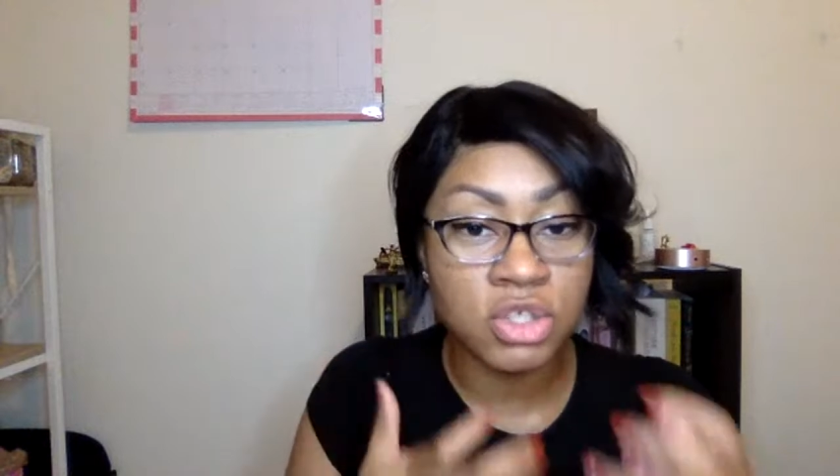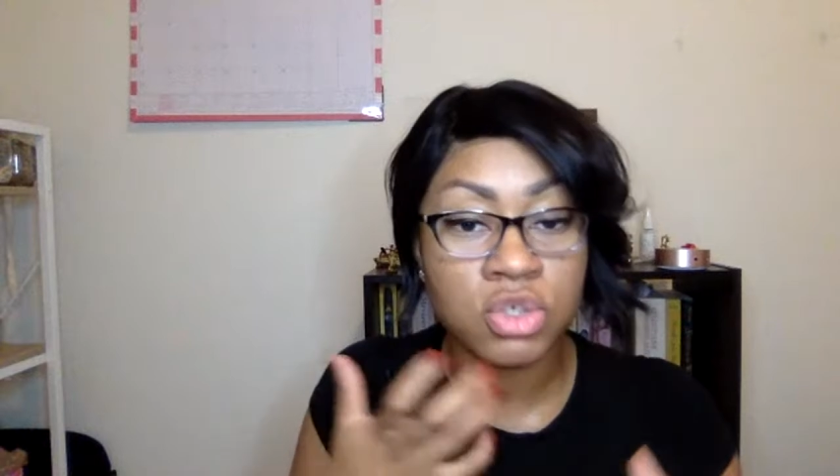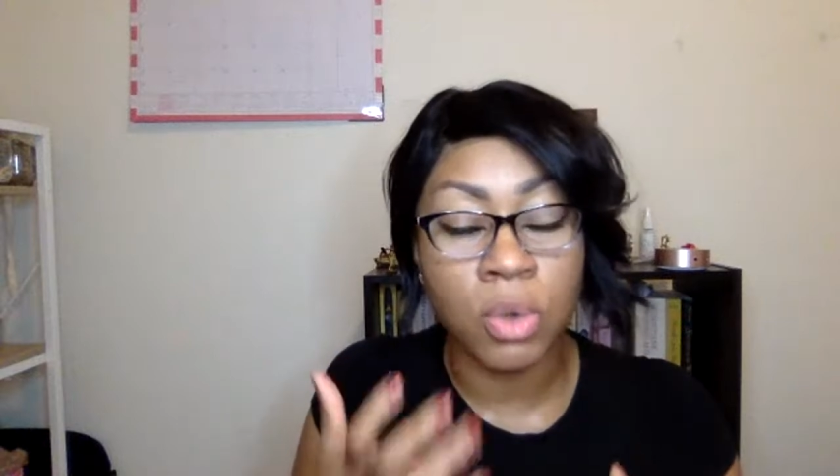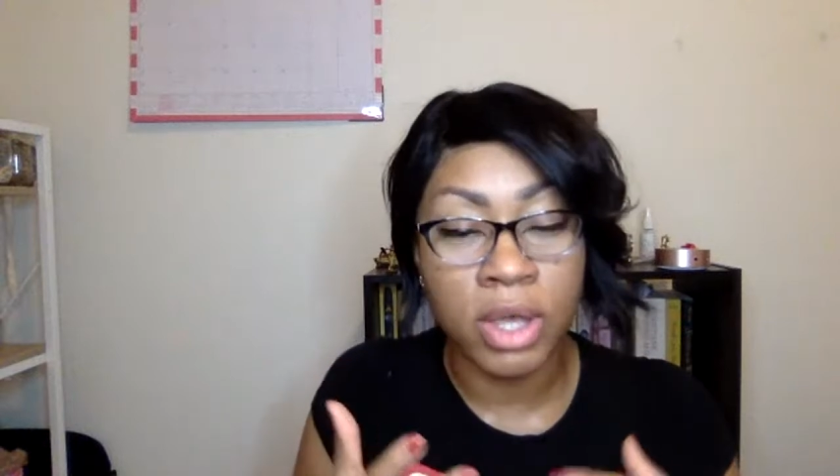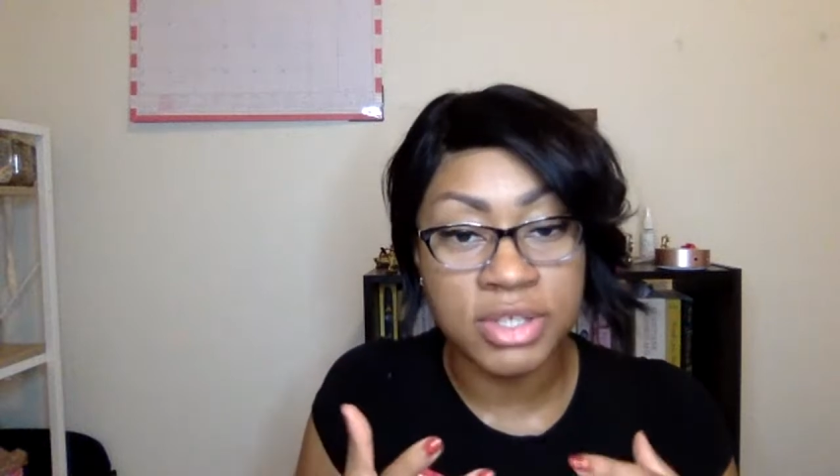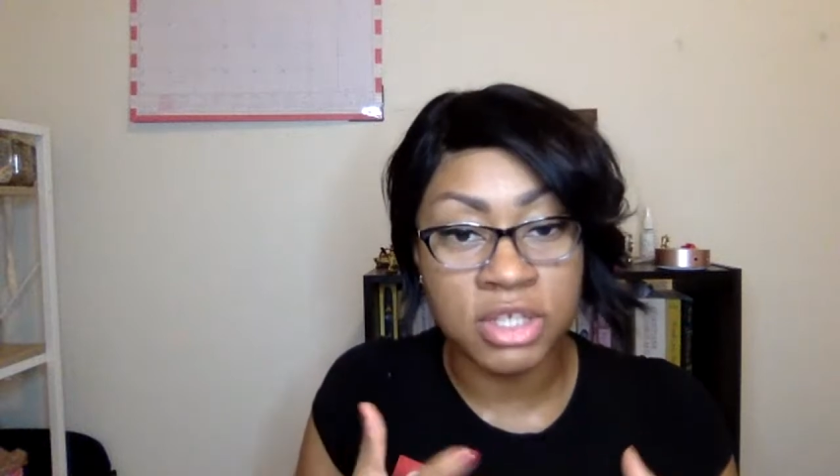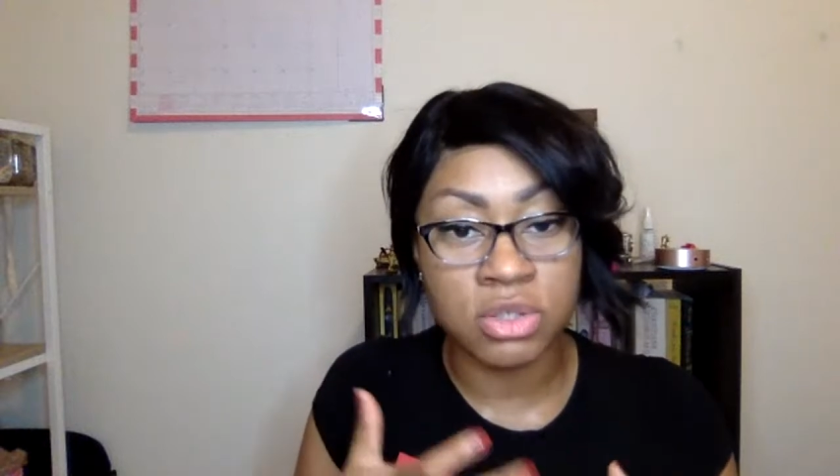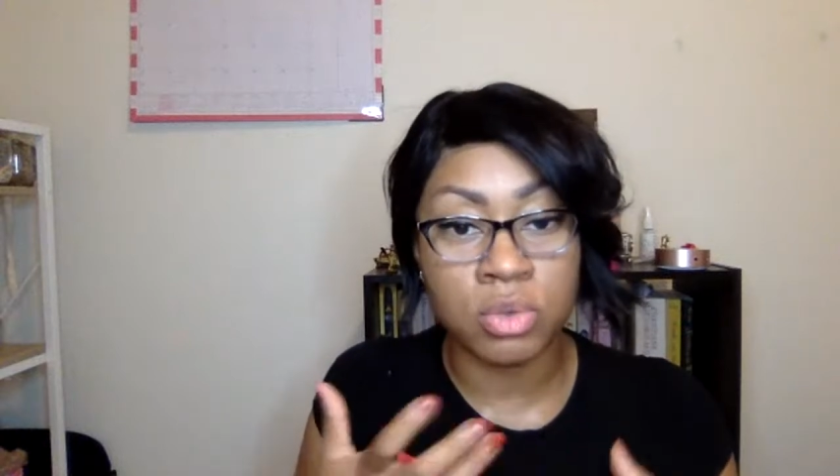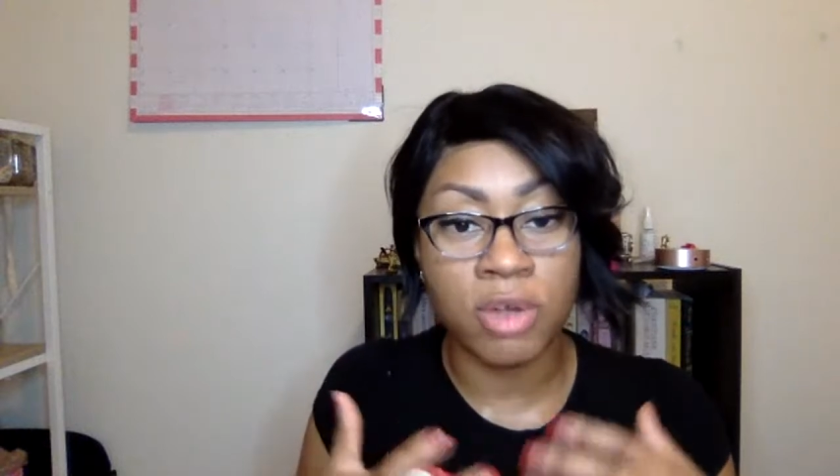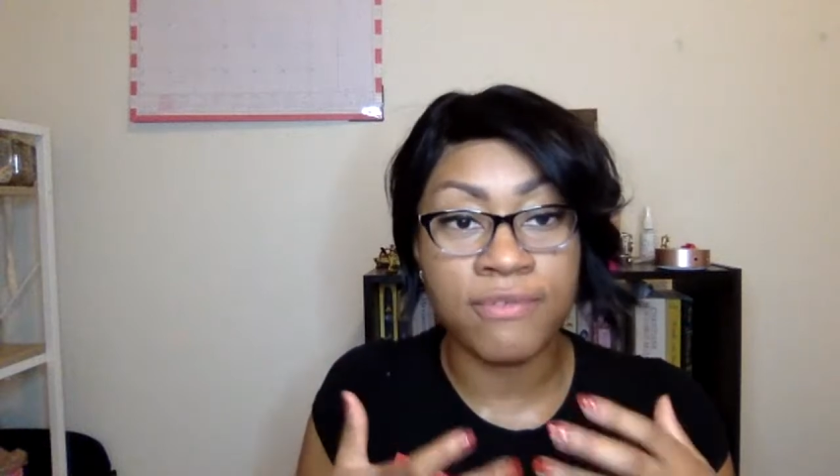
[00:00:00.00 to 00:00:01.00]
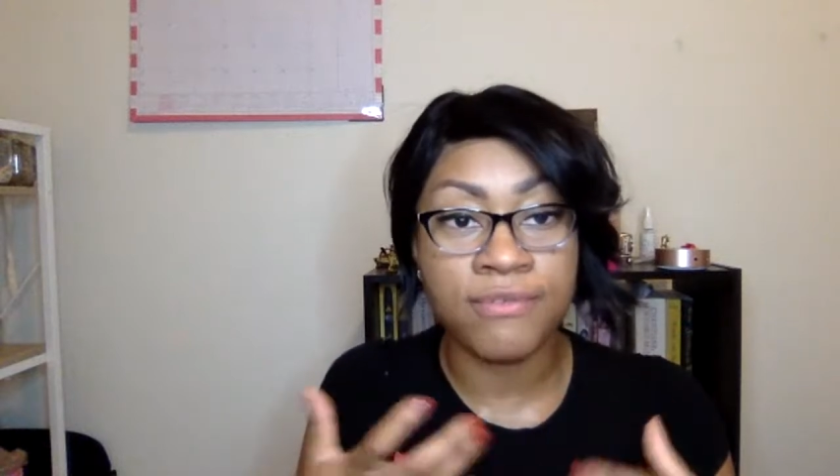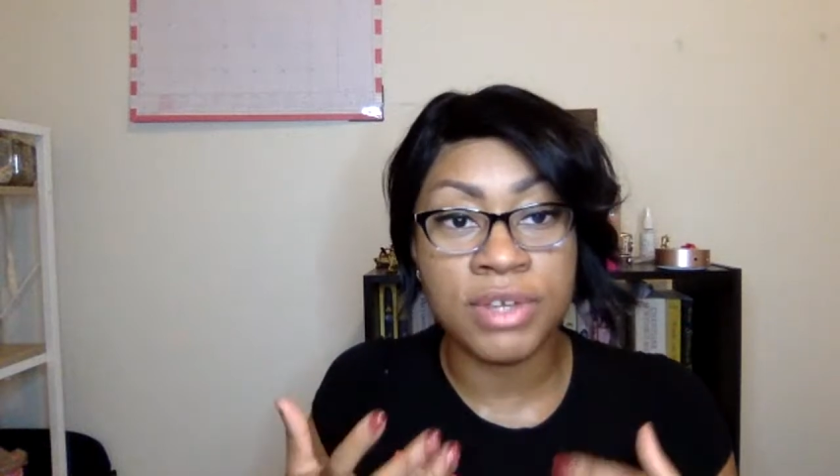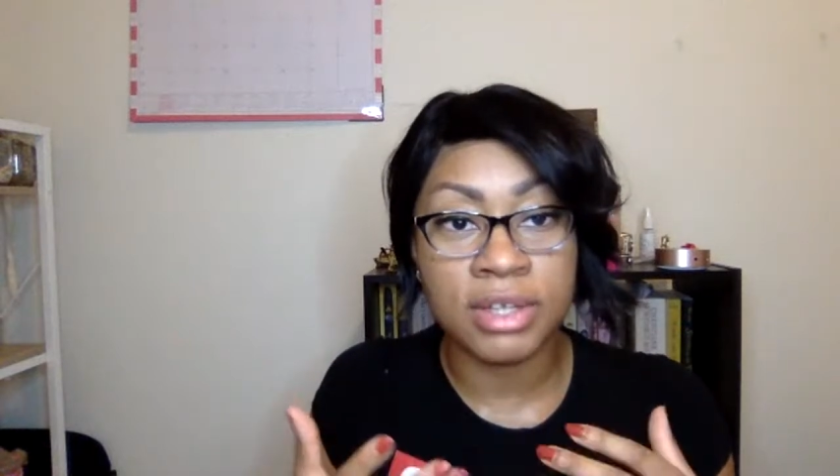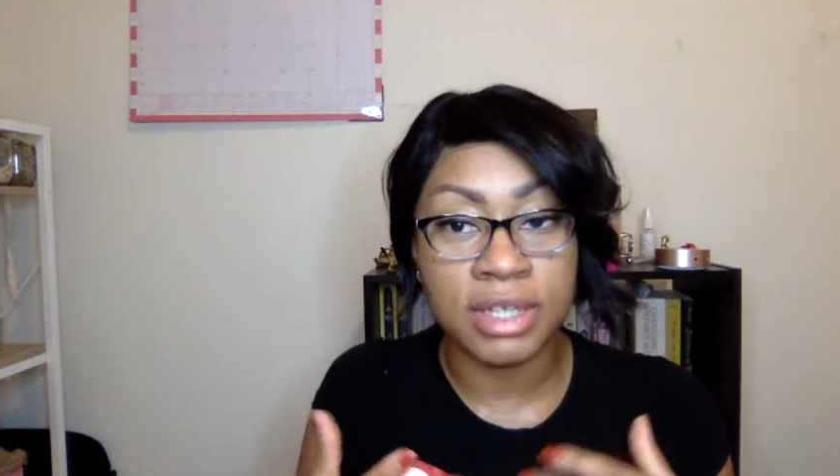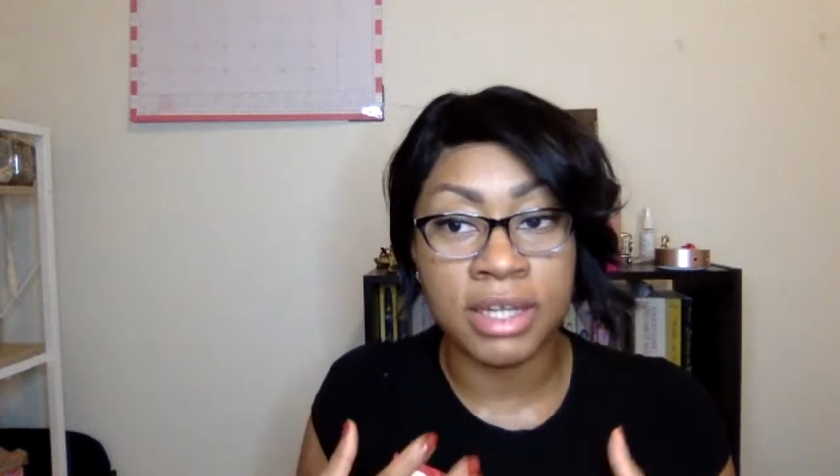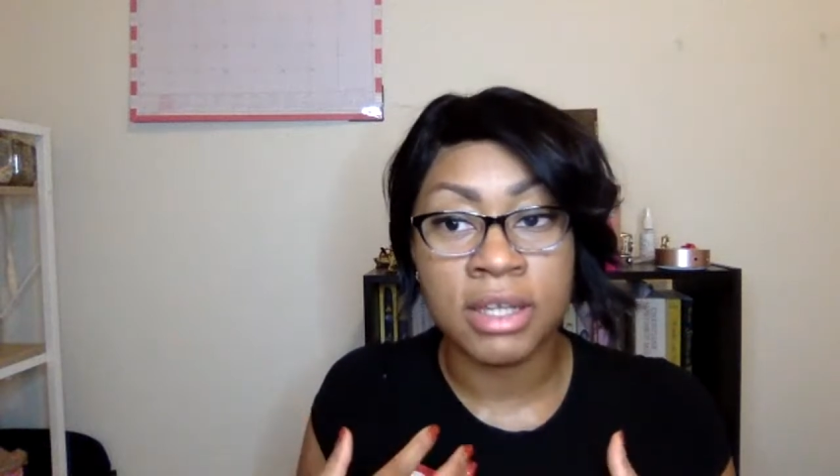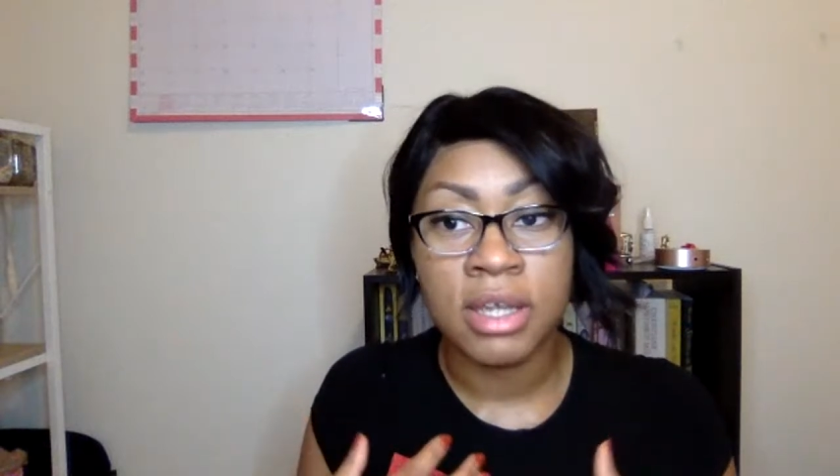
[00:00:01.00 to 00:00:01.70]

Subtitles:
to us, is through a feeling.